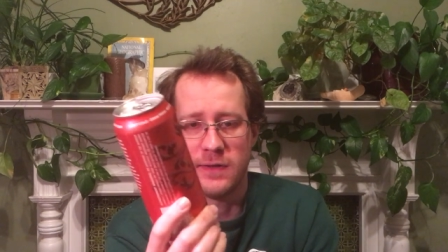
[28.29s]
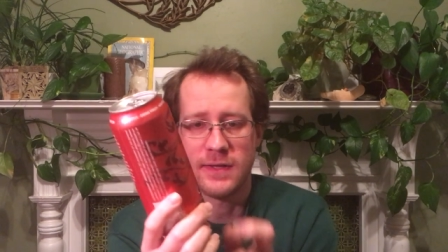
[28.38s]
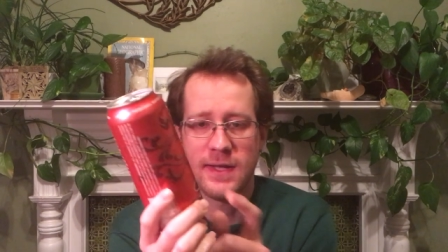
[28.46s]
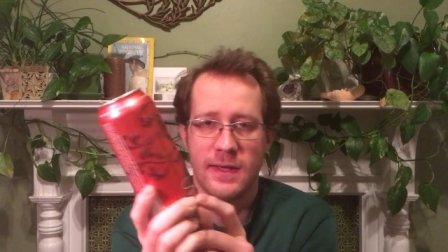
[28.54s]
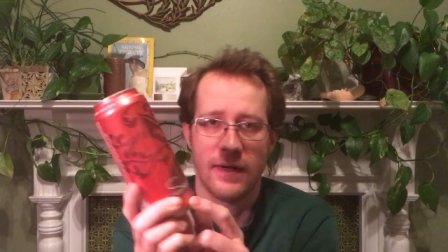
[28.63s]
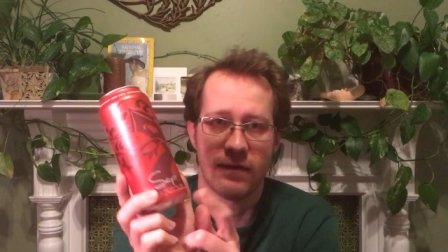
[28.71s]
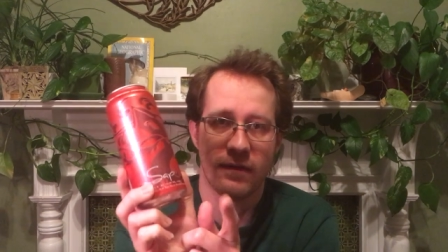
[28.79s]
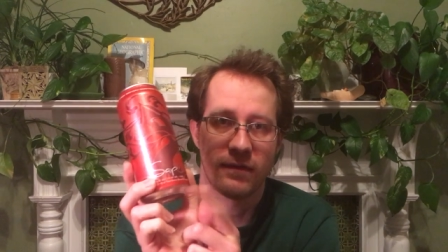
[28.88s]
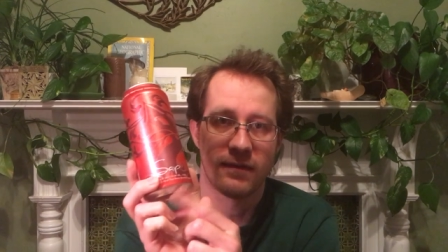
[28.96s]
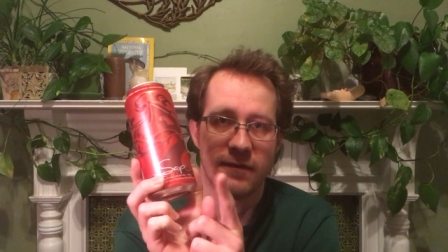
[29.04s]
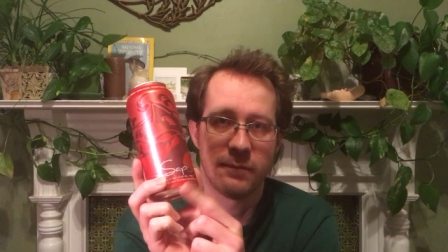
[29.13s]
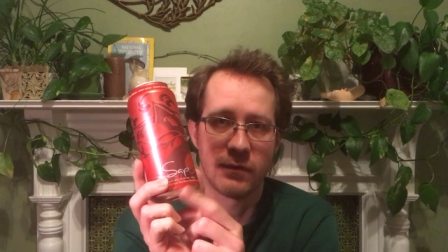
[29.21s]
on the can it says
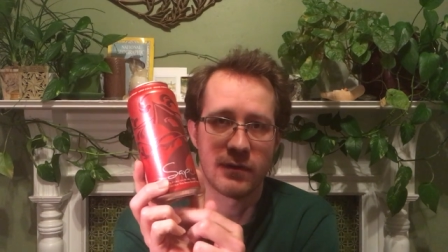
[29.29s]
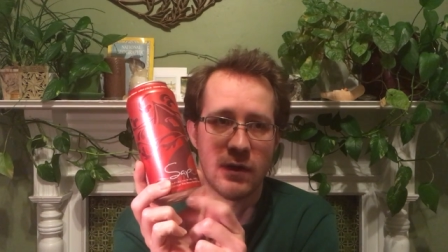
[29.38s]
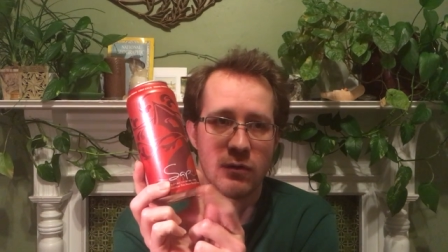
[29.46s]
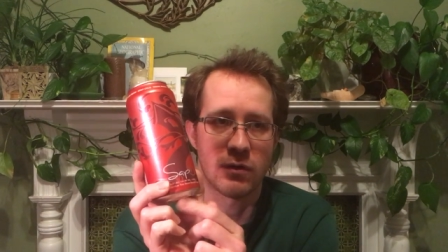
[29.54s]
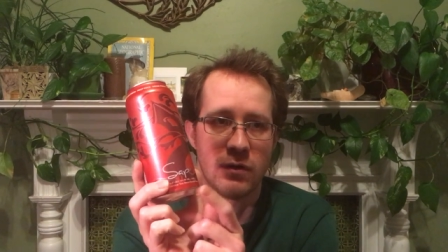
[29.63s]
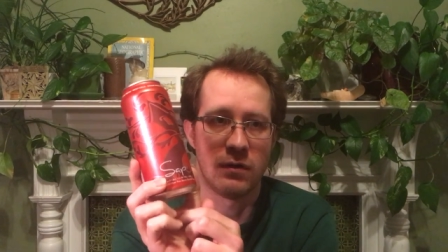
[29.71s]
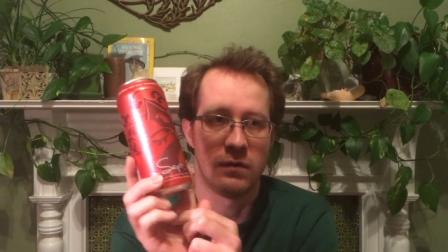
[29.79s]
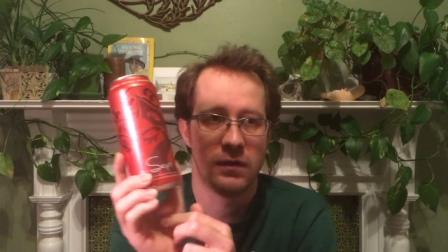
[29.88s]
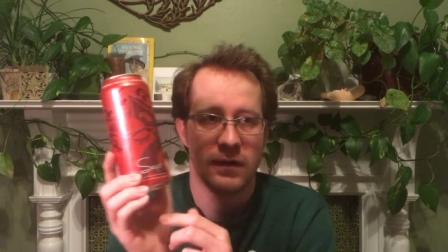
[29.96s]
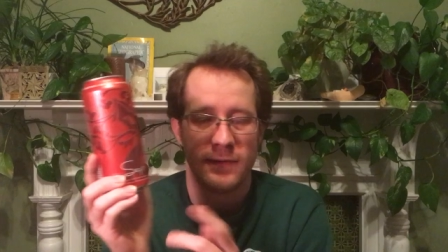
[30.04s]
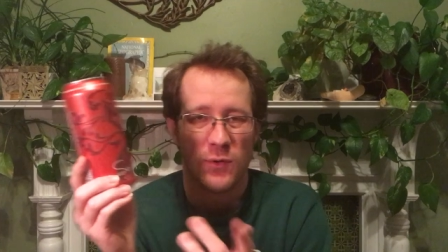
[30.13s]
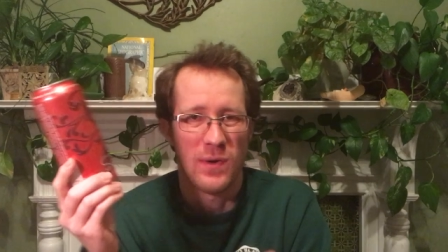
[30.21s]
7%
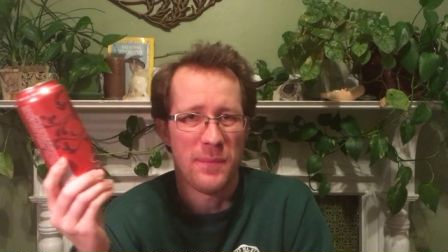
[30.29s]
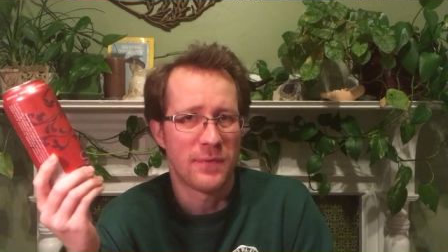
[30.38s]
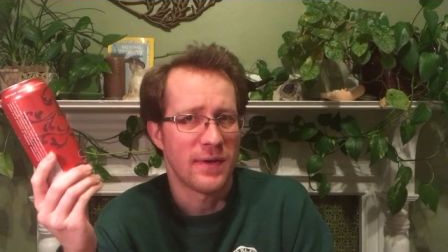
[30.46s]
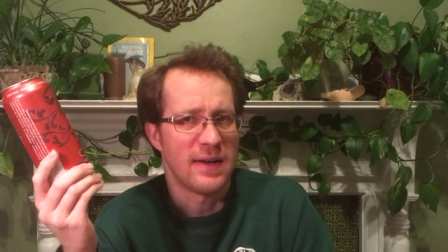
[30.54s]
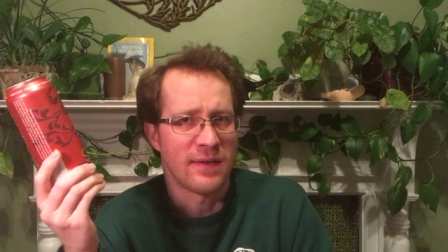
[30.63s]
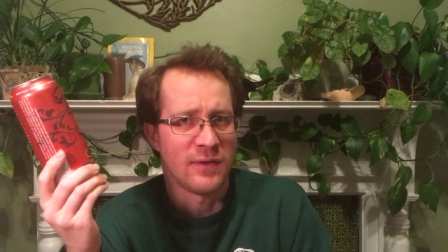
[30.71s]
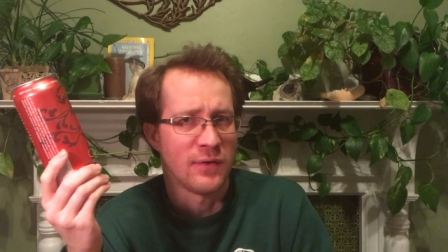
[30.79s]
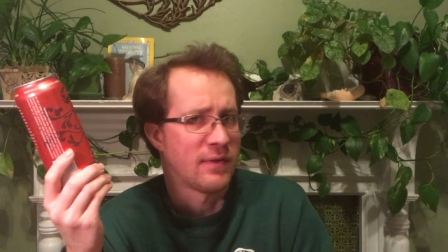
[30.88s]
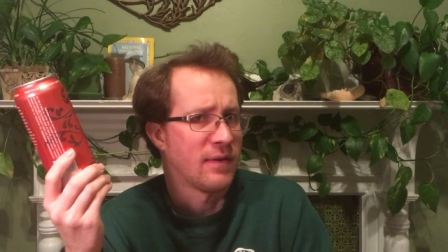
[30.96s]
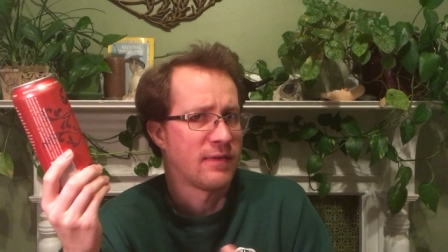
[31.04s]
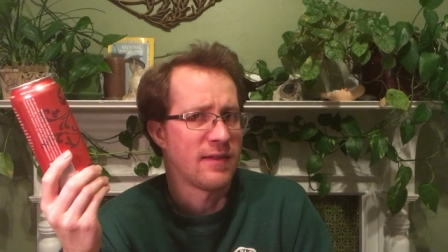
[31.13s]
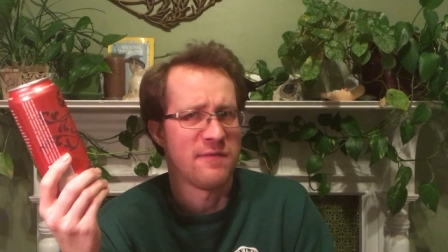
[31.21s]
alcohol, on their website it still
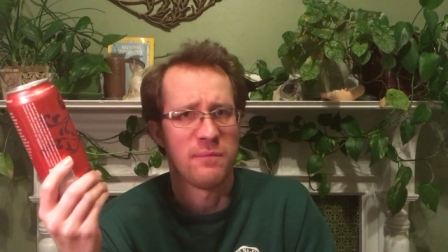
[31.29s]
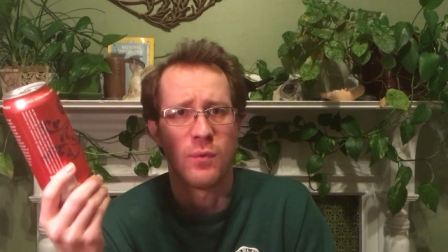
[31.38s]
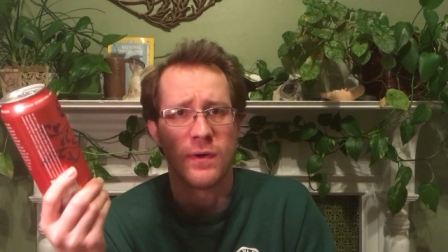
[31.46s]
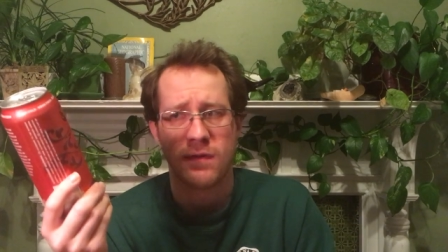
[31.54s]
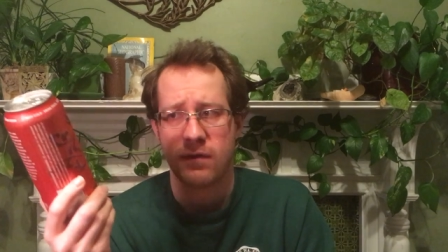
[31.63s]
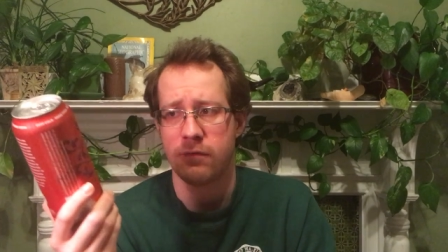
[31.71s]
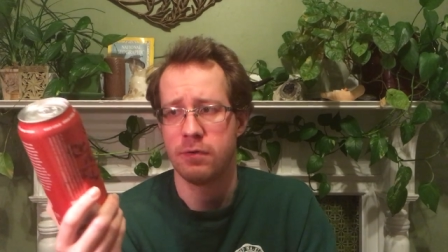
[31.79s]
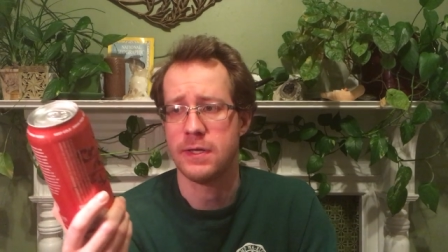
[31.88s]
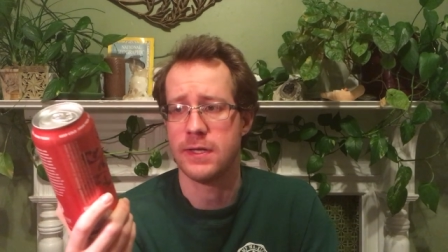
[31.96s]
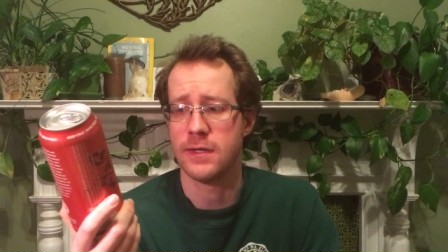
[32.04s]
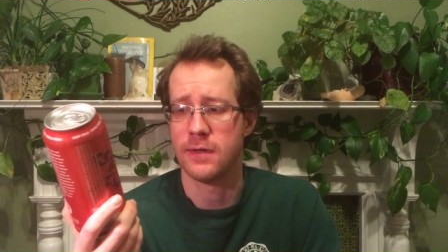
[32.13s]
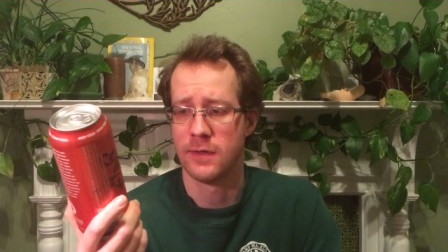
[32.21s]
says
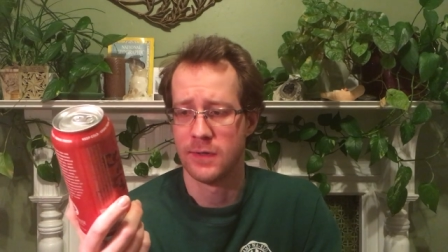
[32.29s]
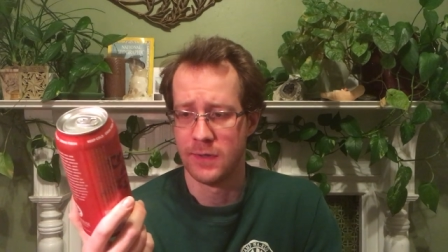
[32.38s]
7.3.